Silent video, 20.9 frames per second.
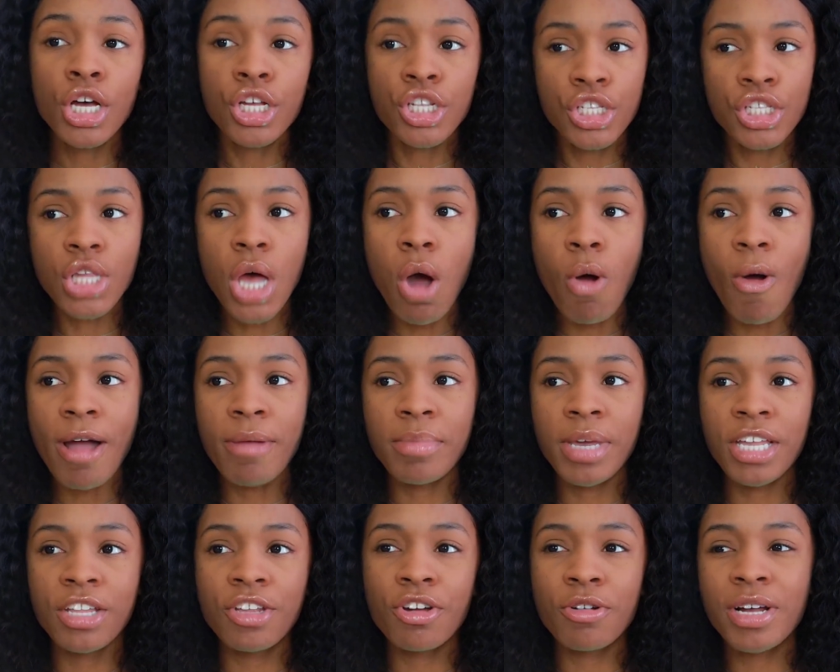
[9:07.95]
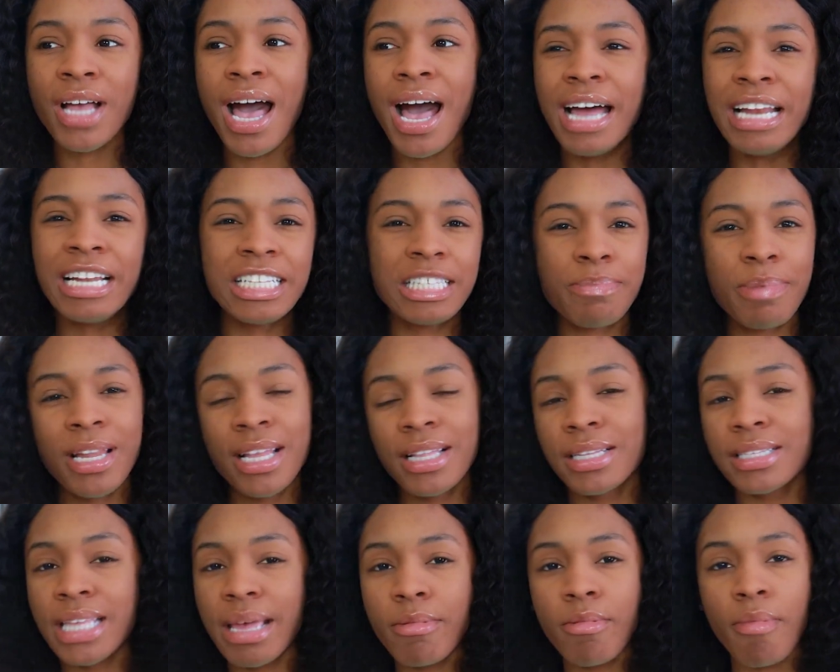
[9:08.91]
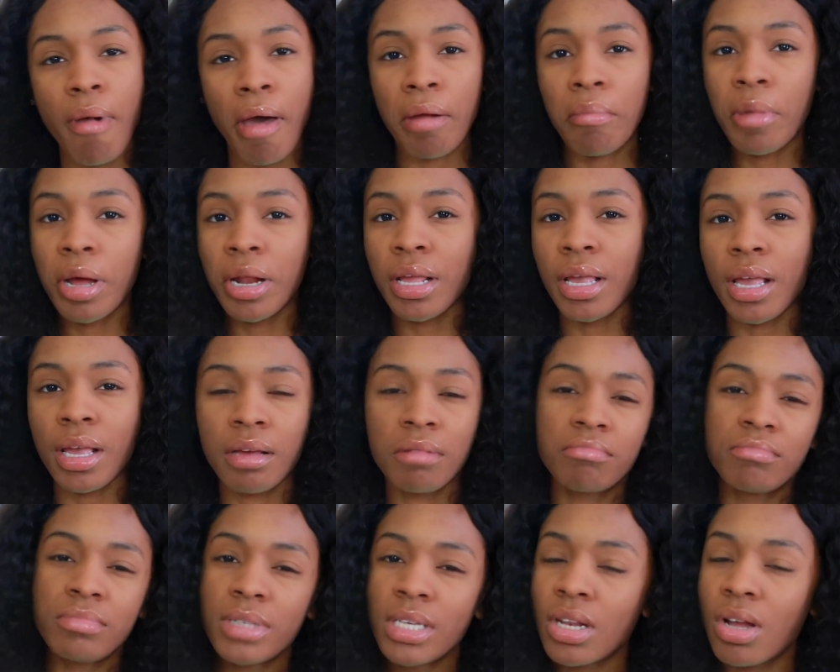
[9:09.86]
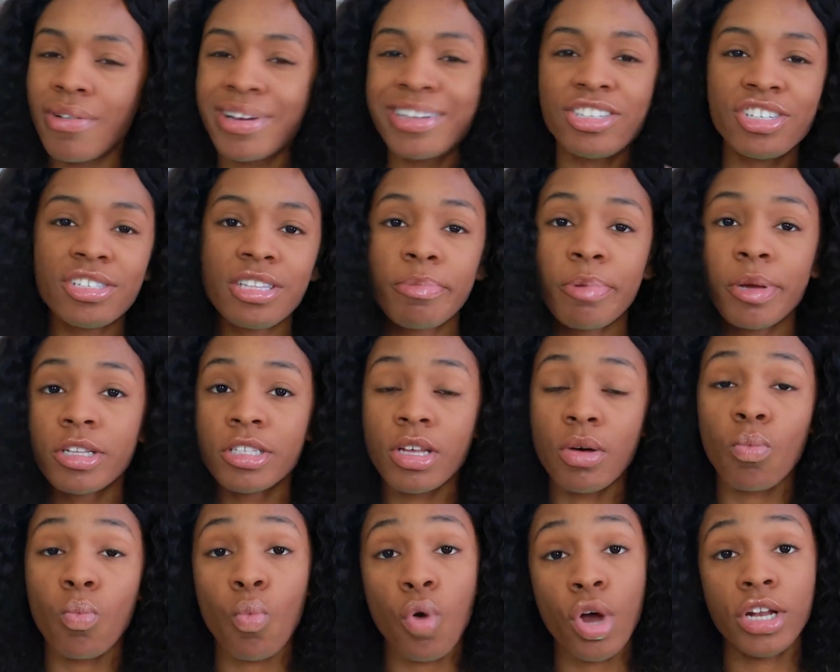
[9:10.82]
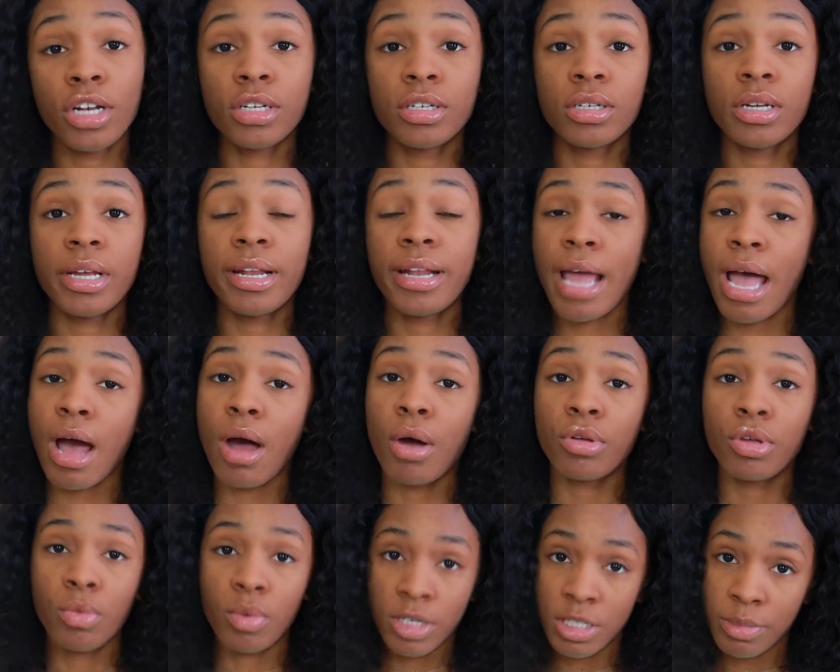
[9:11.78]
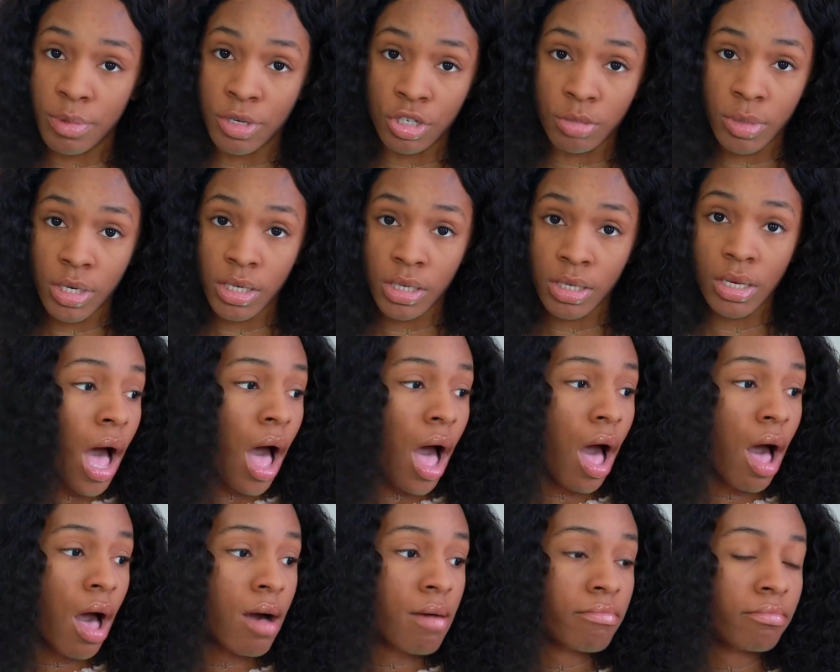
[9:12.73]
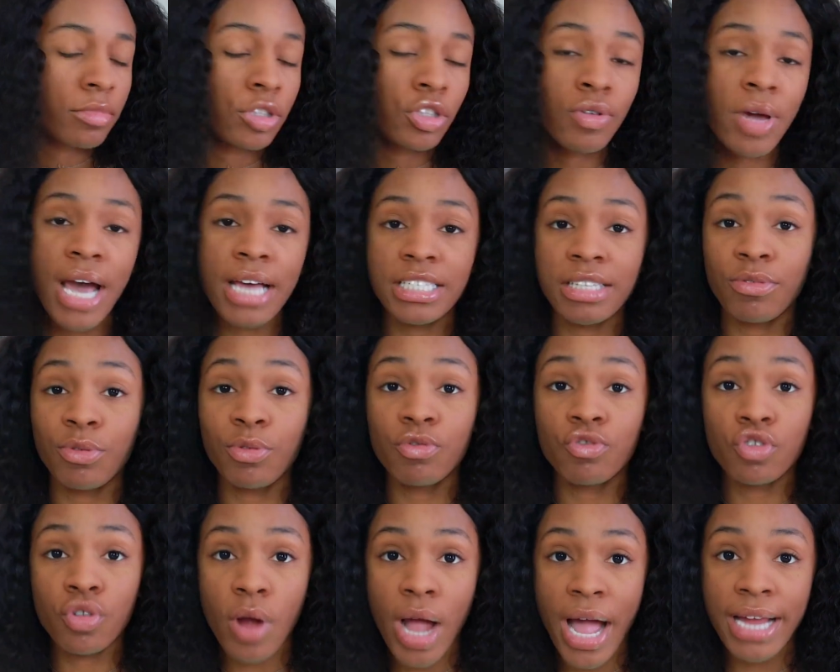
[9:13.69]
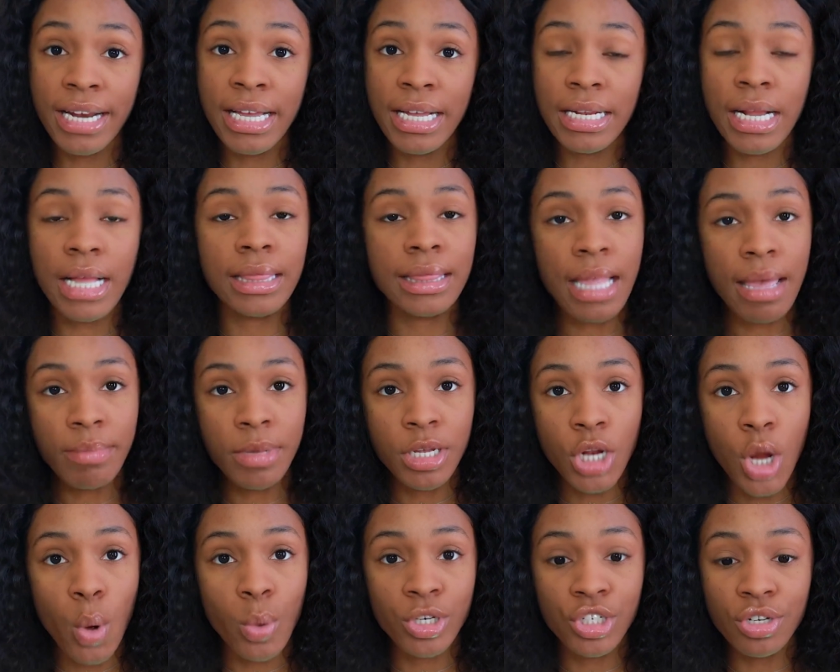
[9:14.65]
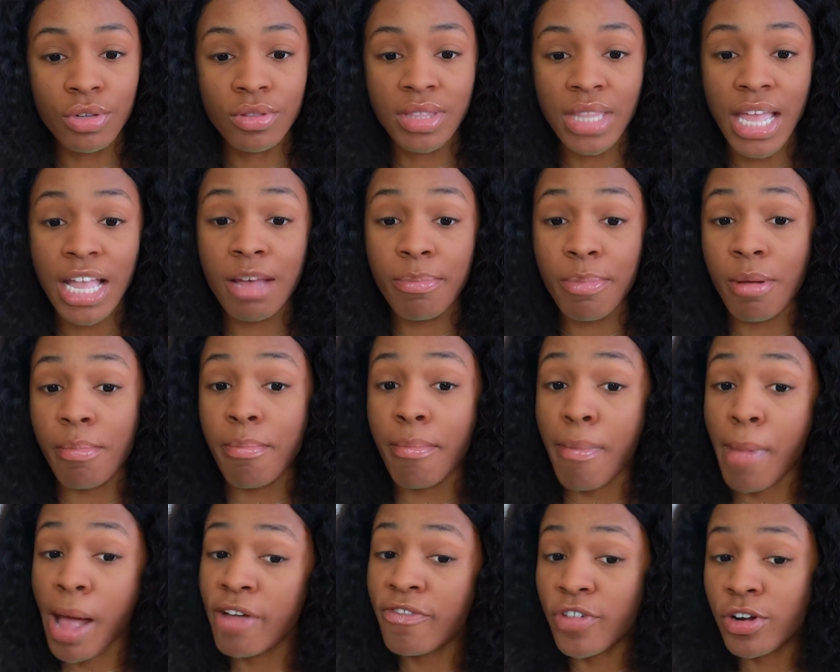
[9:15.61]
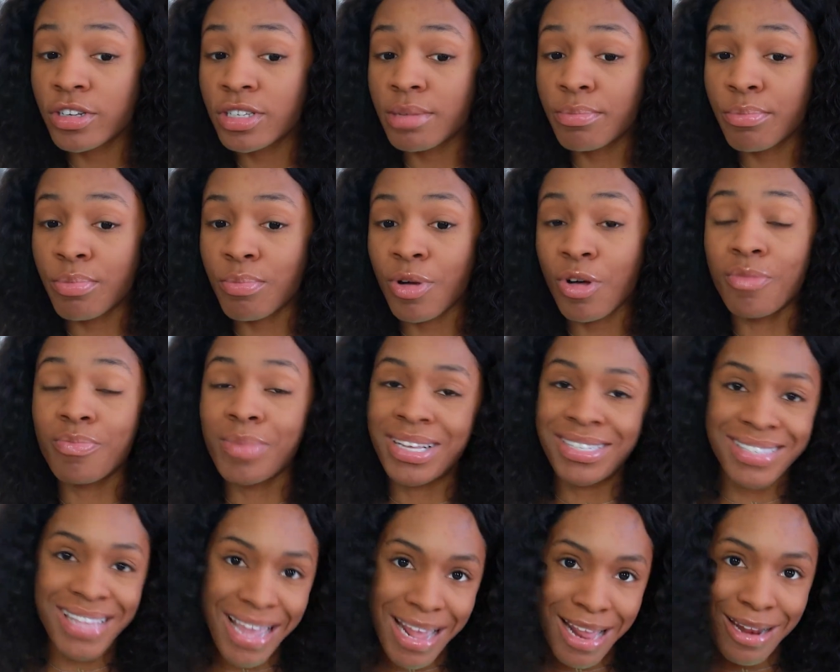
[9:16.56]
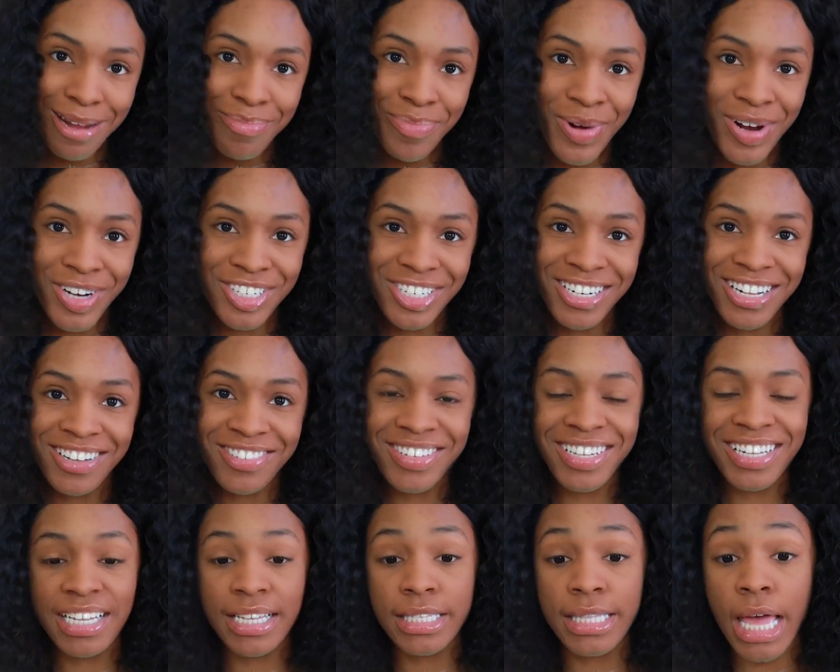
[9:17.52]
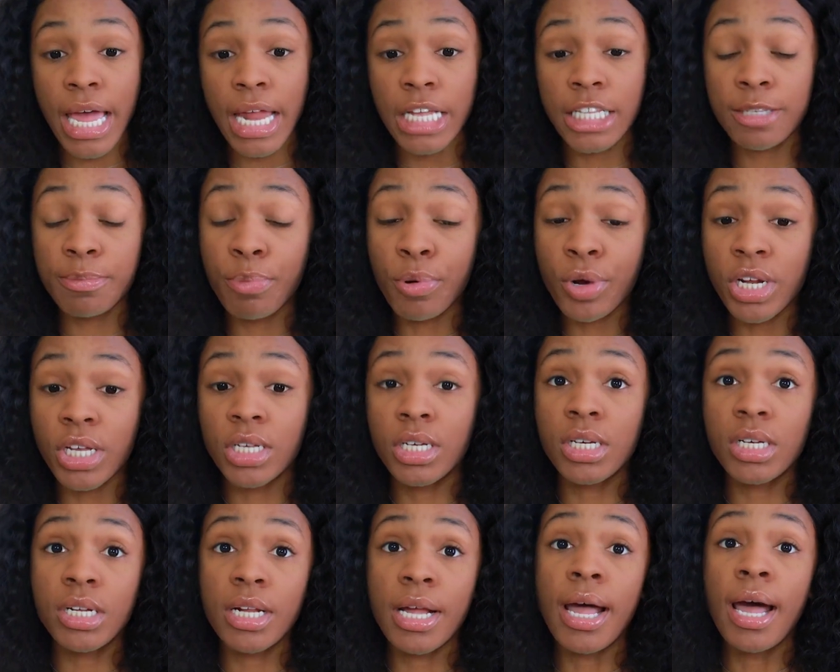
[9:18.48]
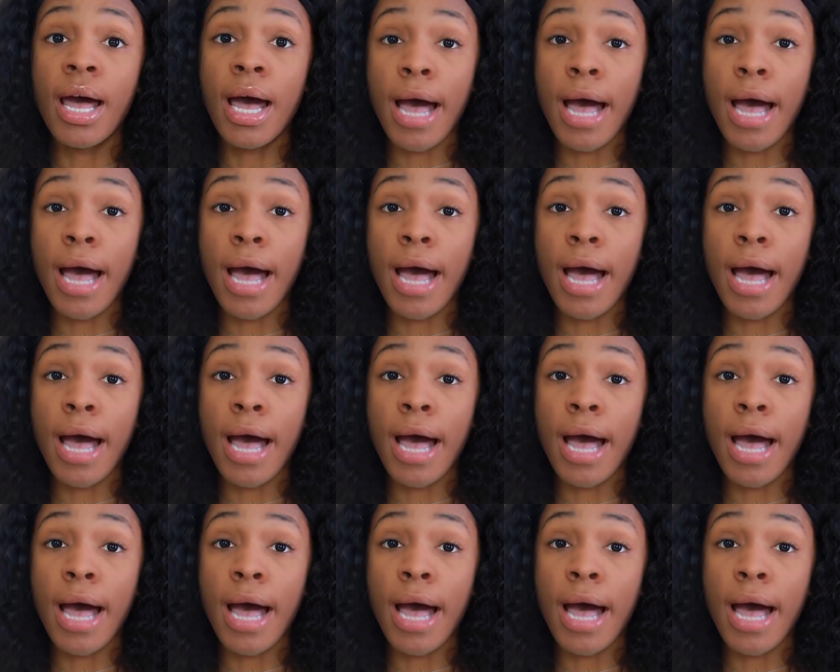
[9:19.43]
So I mean, you're kind of spending the same amount of money. You know, it just depends on what and how you want to spend your money. Um, you guys, if you've tried it, let me know what you think. But my first, imp- well, my second impression of it is that it's pretty good.